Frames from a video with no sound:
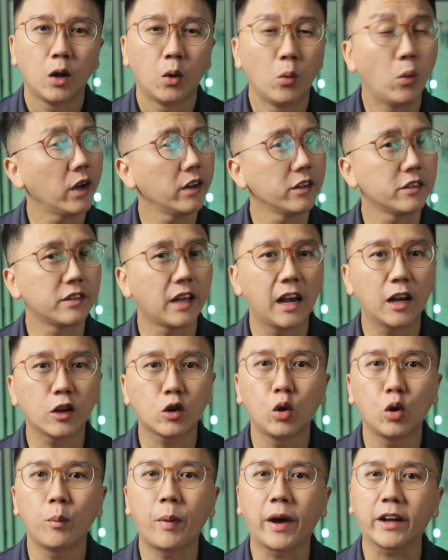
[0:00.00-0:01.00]
What is
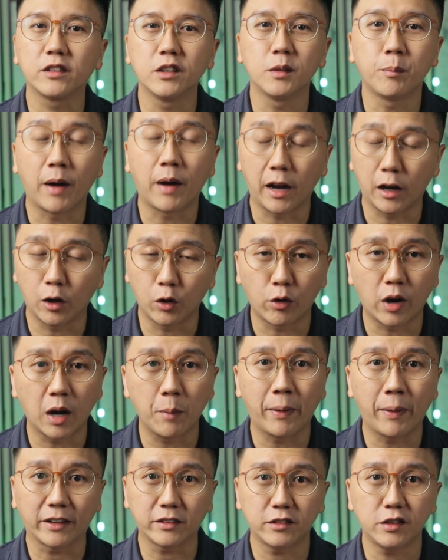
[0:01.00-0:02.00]
Helicobacter
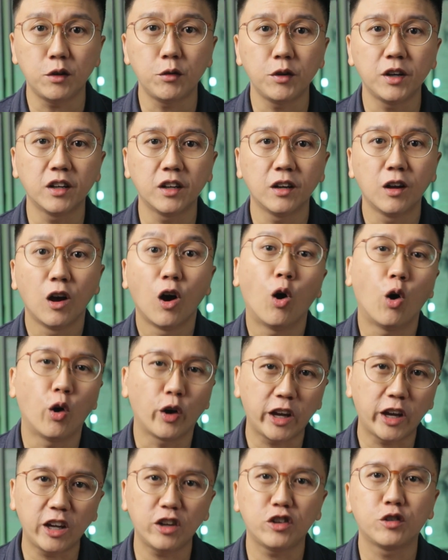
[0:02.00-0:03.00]
pylori bacteria,
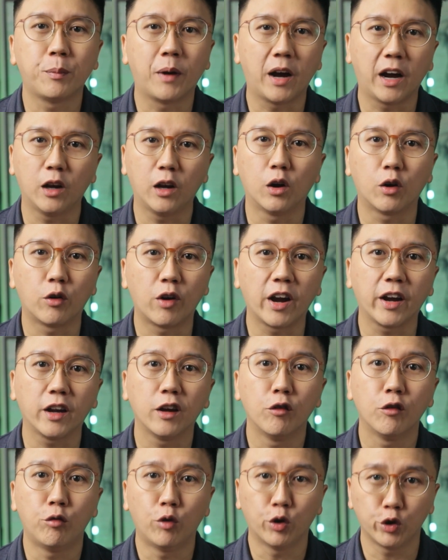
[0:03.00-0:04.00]
or H. pylori
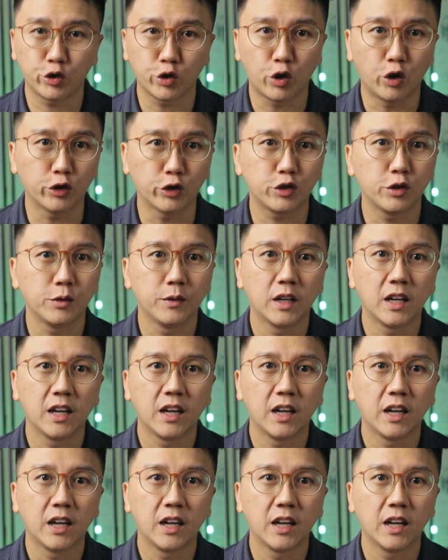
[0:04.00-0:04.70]
for short?